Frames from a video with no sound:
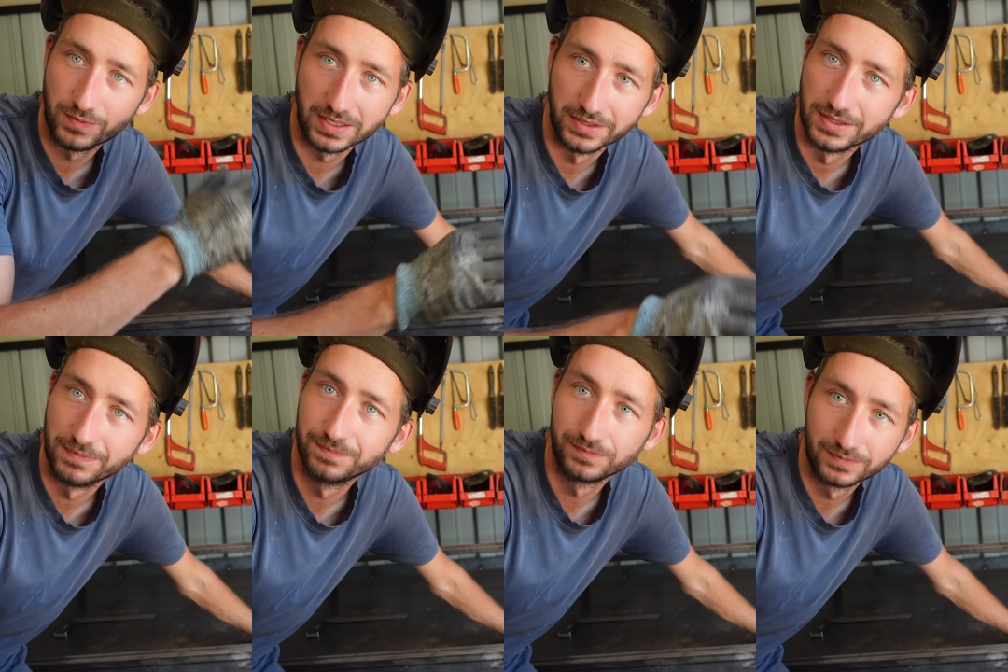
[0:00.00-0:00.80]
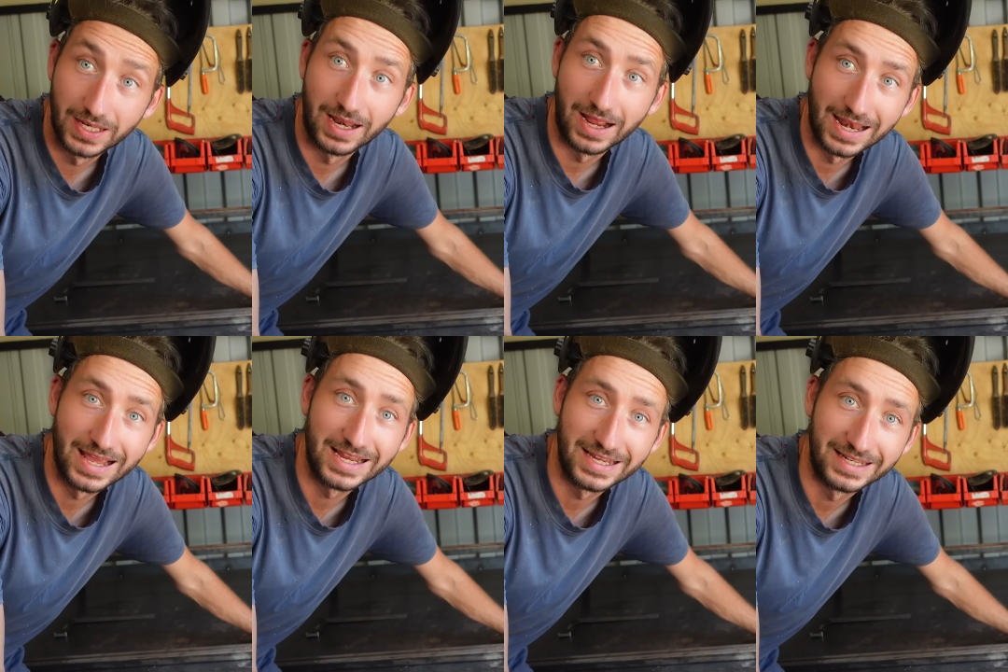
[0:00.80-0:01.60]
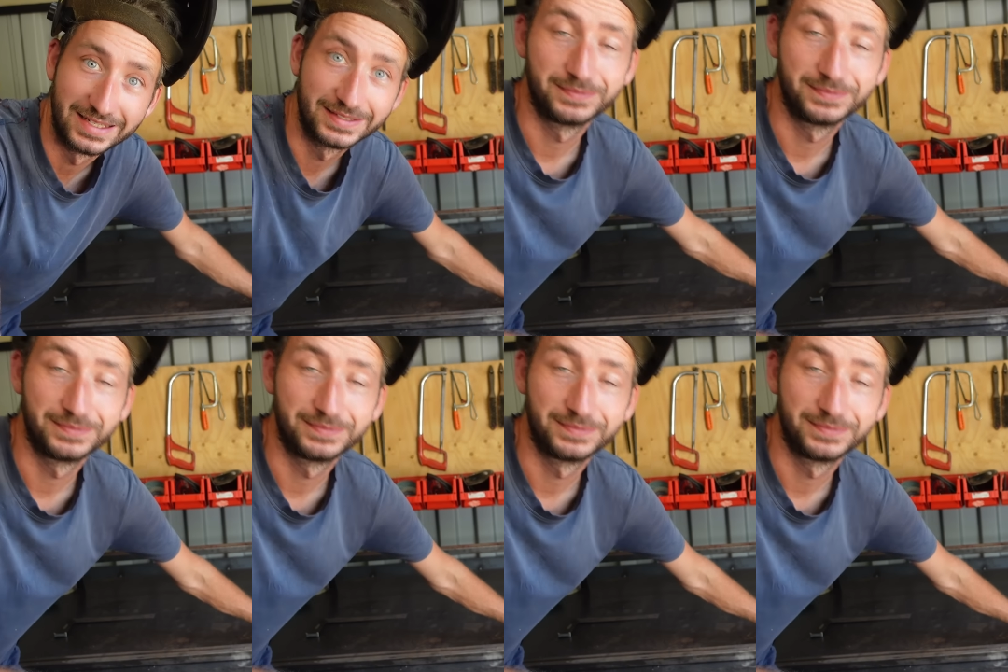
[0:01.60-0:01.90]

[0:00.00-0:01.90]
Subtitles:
welder. I like it.